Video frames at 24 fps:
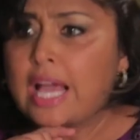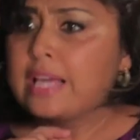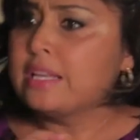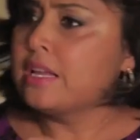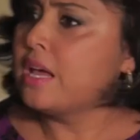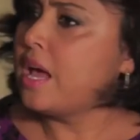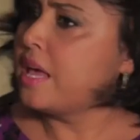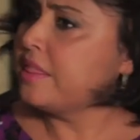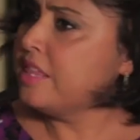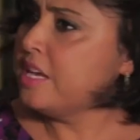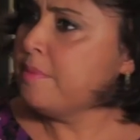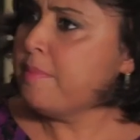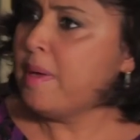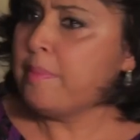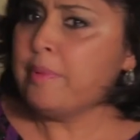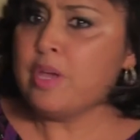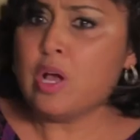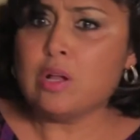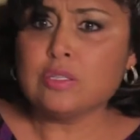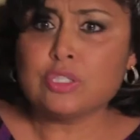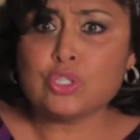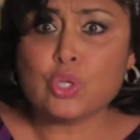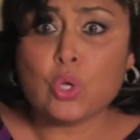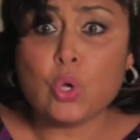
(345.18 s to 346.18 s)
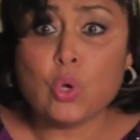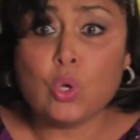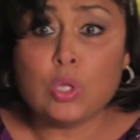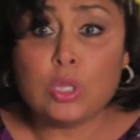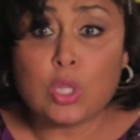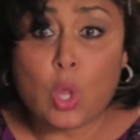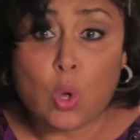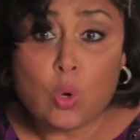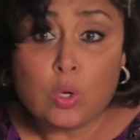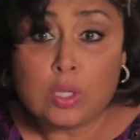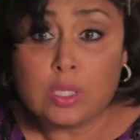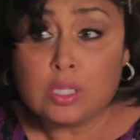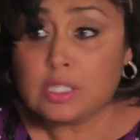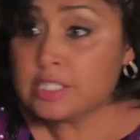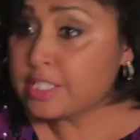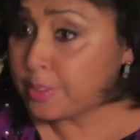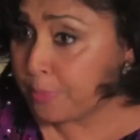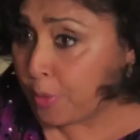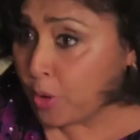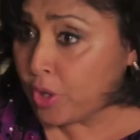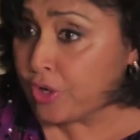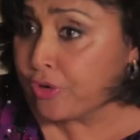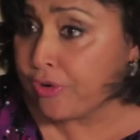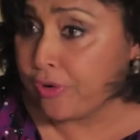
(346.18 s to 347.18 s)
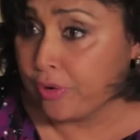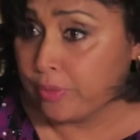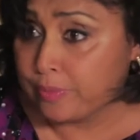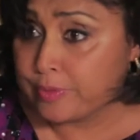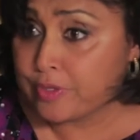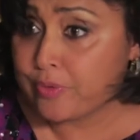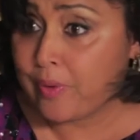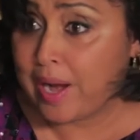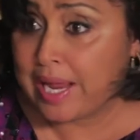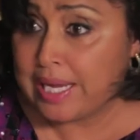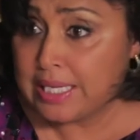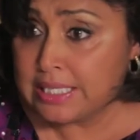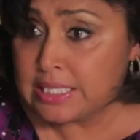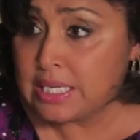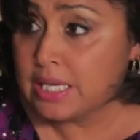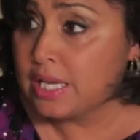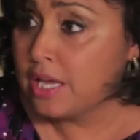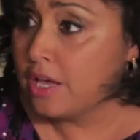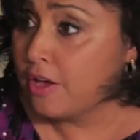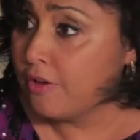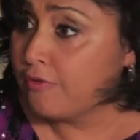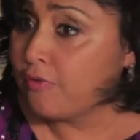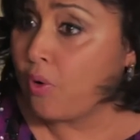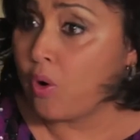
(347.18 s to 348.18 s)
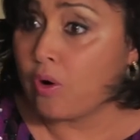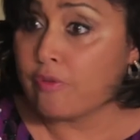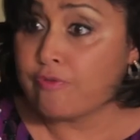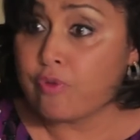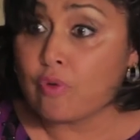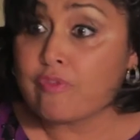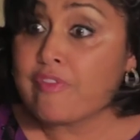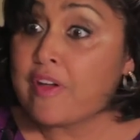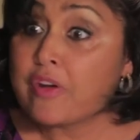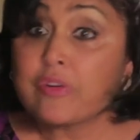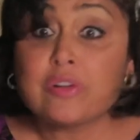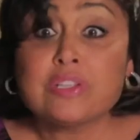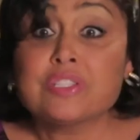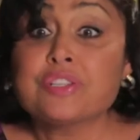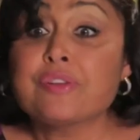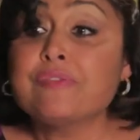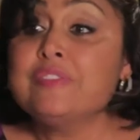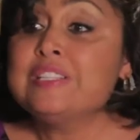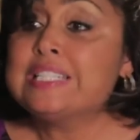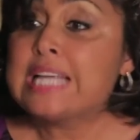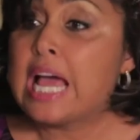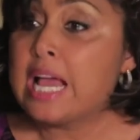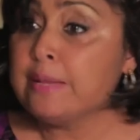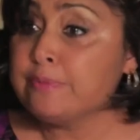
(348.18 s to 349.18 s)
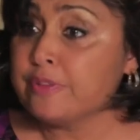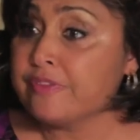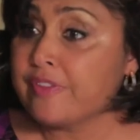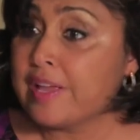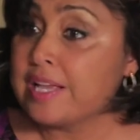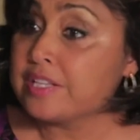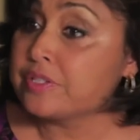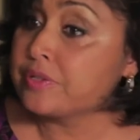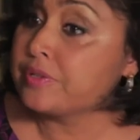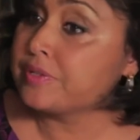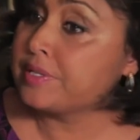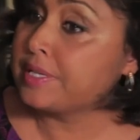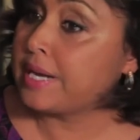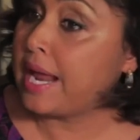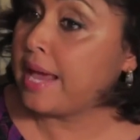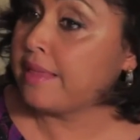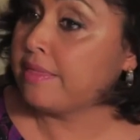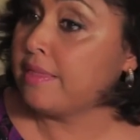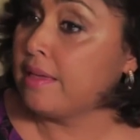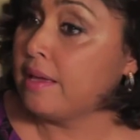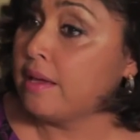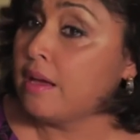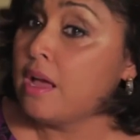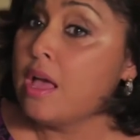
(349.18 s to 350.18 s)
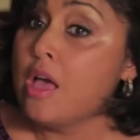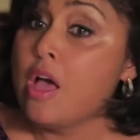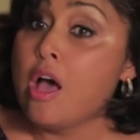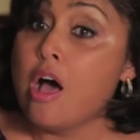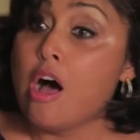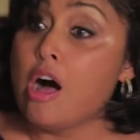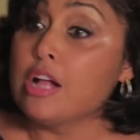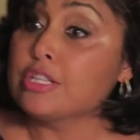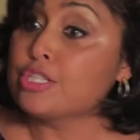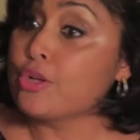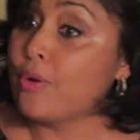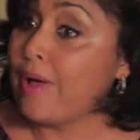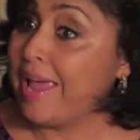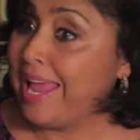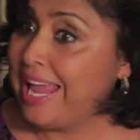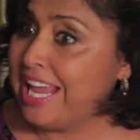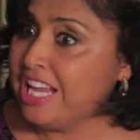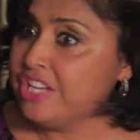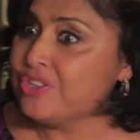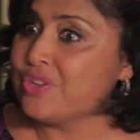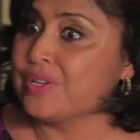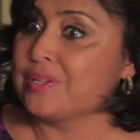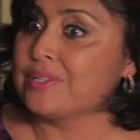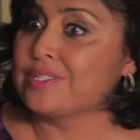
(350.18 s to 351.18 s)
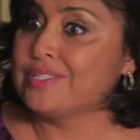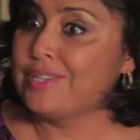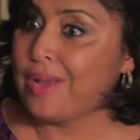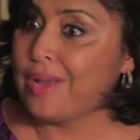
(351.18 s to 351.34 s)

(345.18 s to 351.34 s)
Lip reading: And I think maybe also local support groups, right? For various different types of cancers, and I think also ages,